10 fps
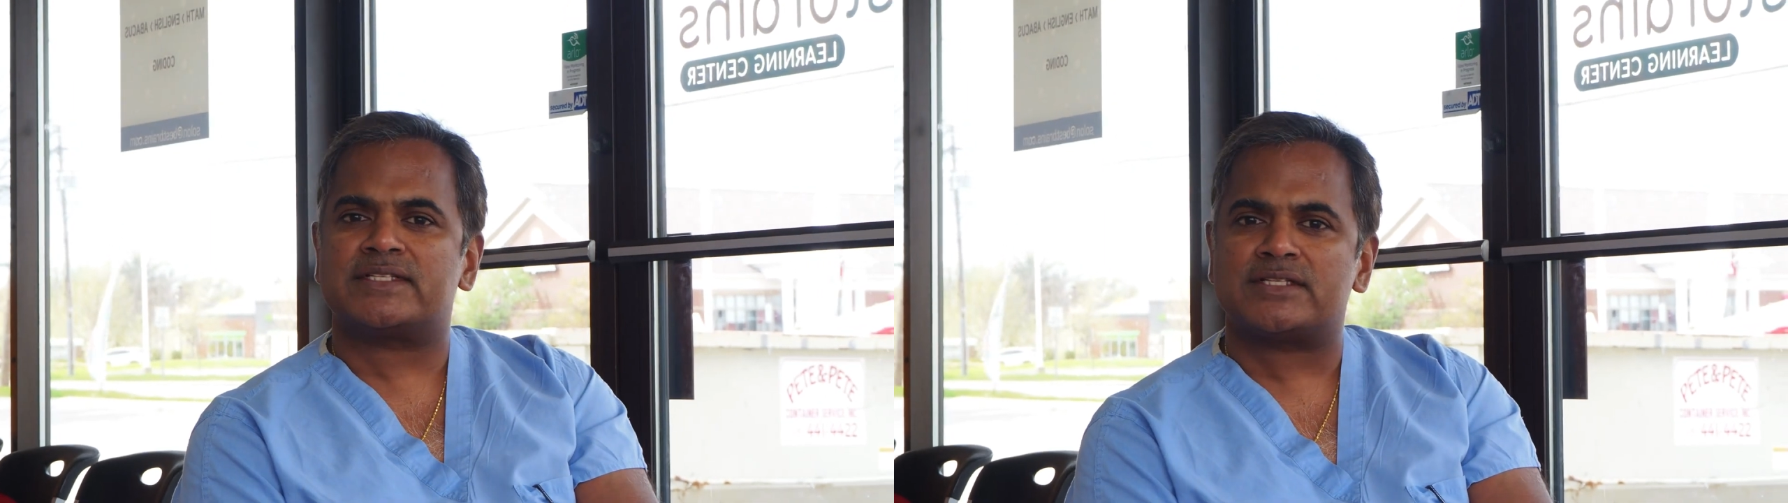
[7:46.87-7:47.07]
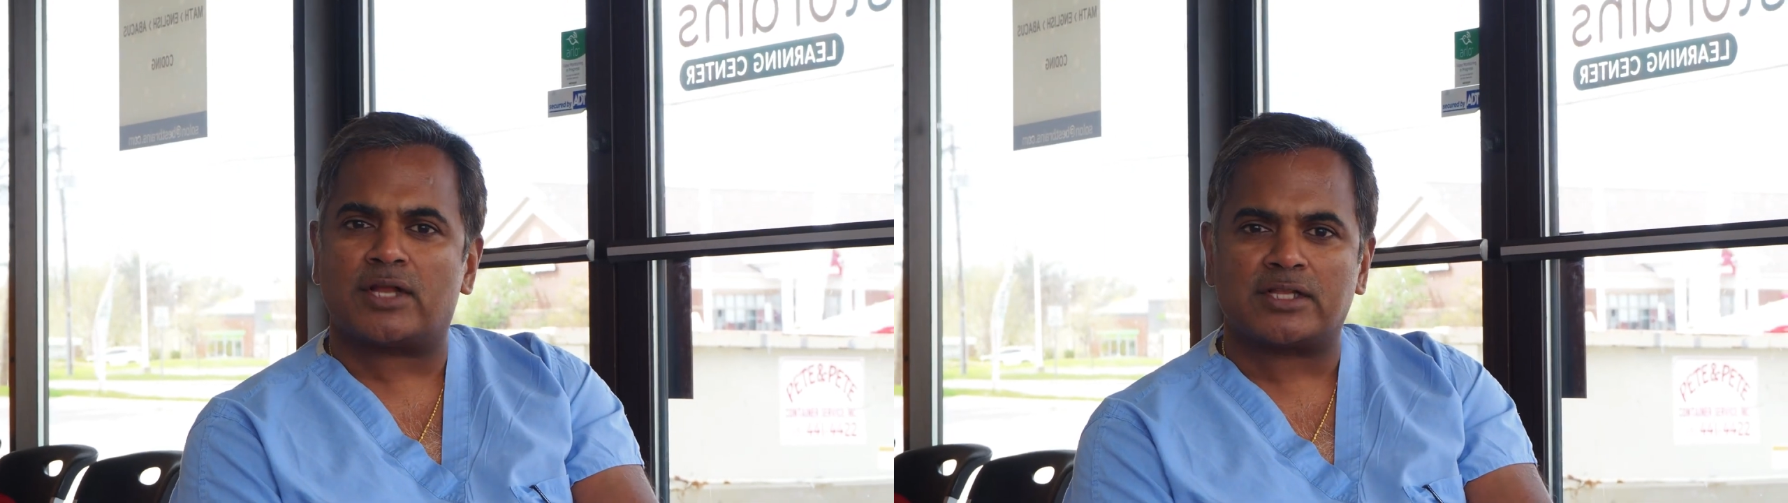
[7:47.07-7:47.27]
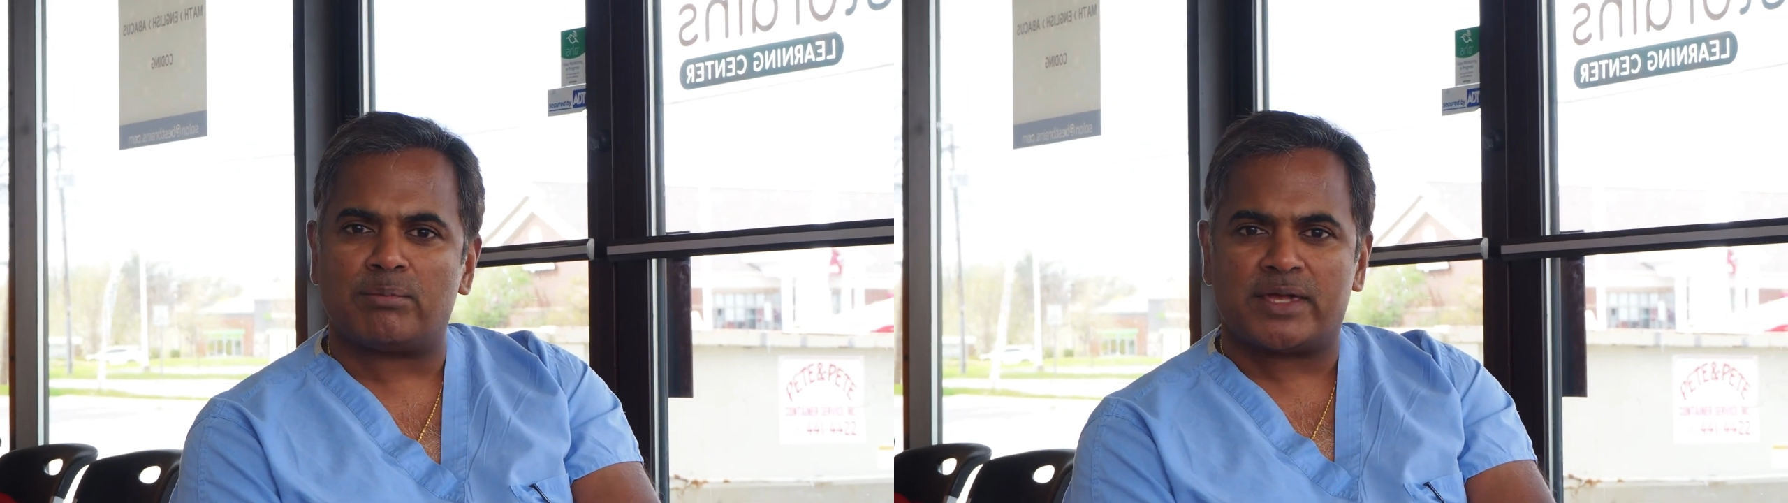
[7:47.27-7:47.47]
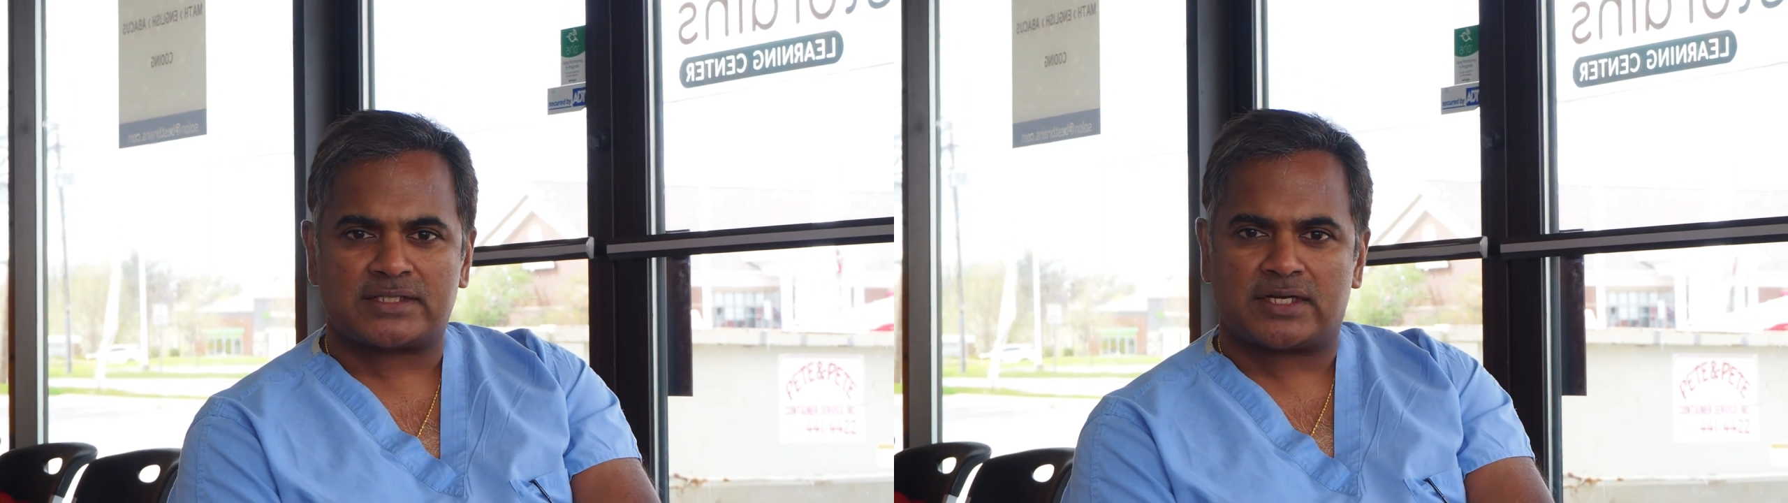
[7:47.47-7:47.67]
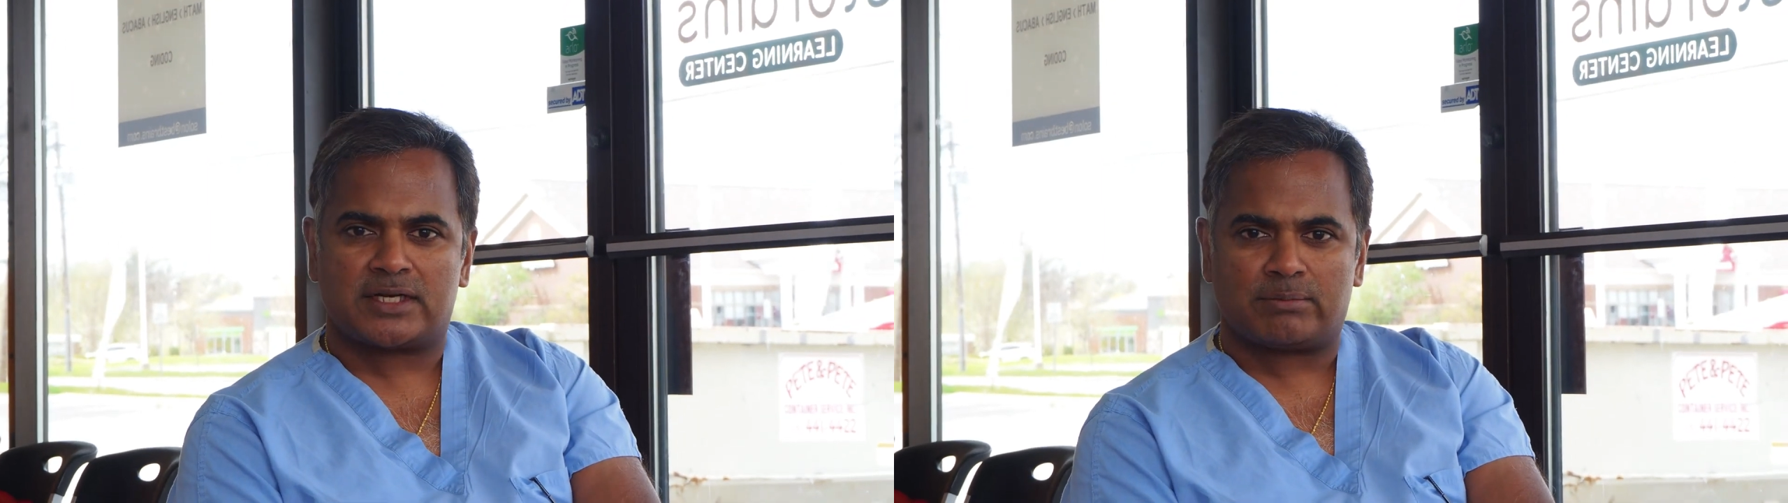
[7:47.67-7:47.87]
is not the
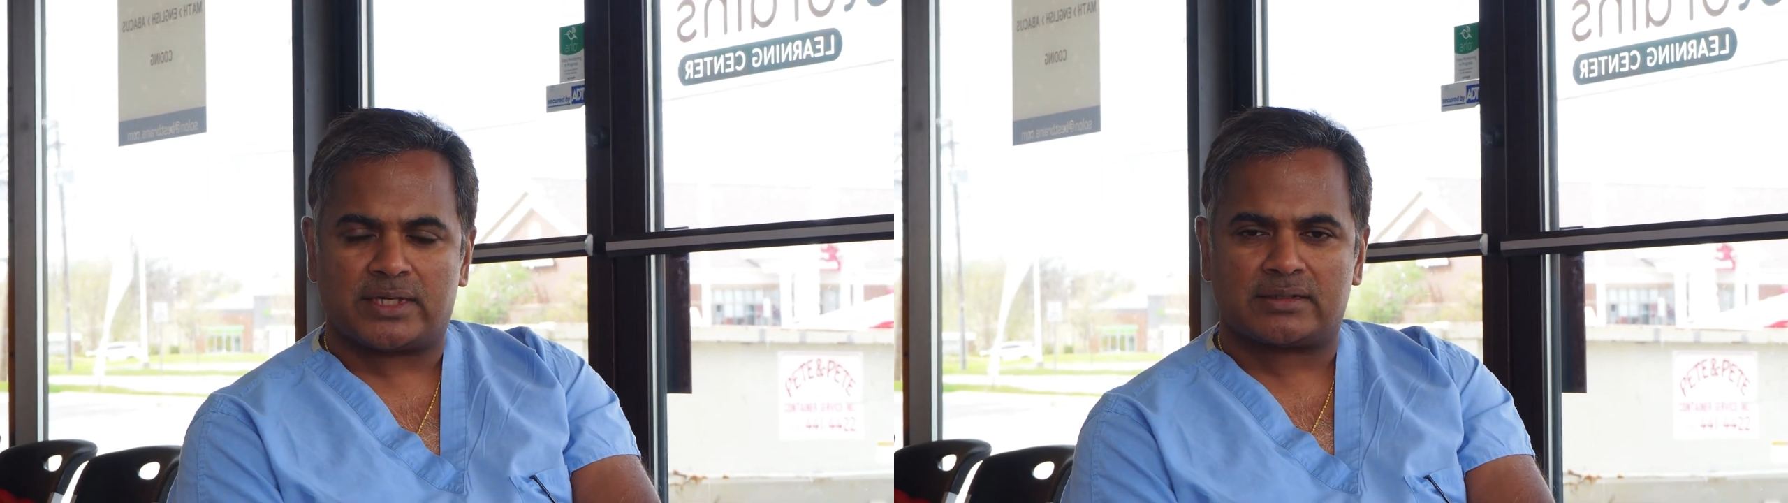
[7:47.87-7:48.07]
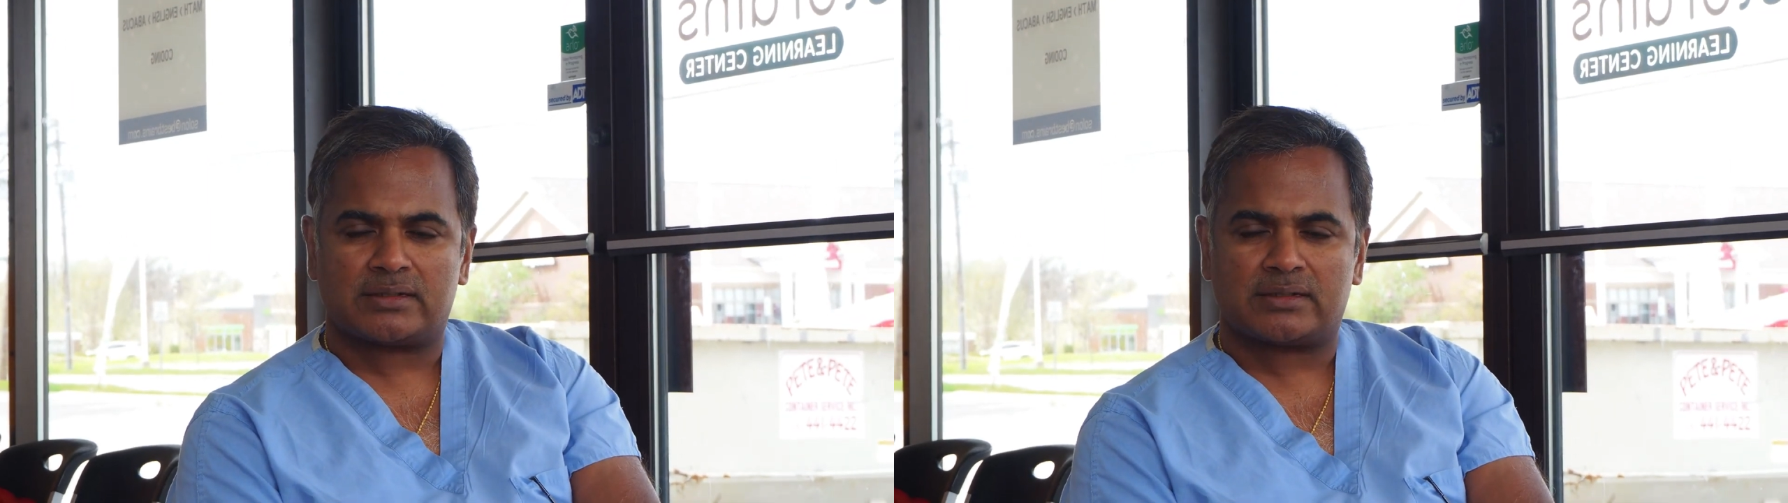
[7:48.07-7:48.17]
best treatment.